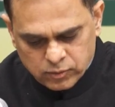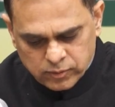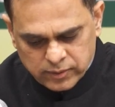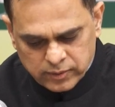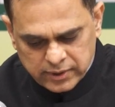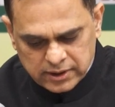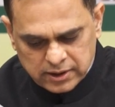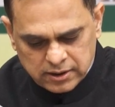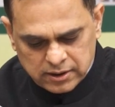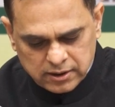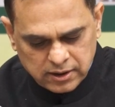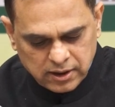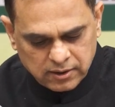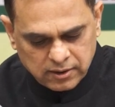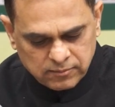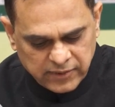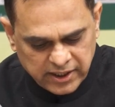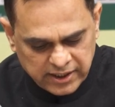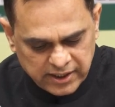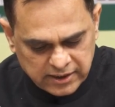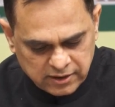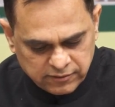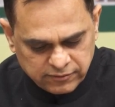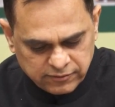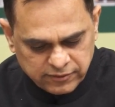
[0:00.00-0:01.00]
with a
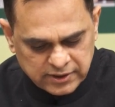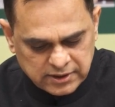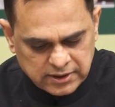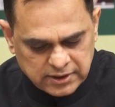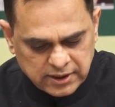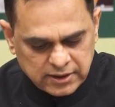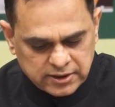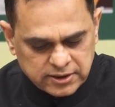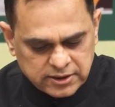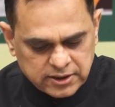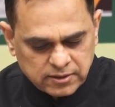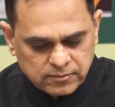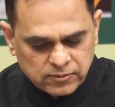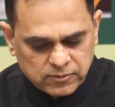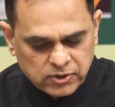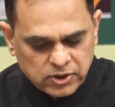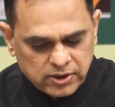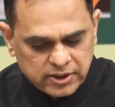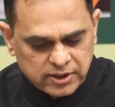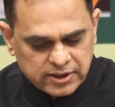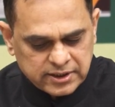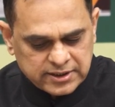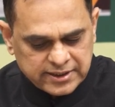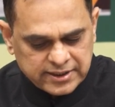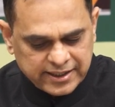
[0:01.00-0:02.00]
major fiscal
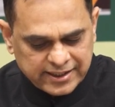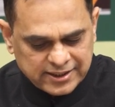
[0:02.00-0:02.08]
stimulus,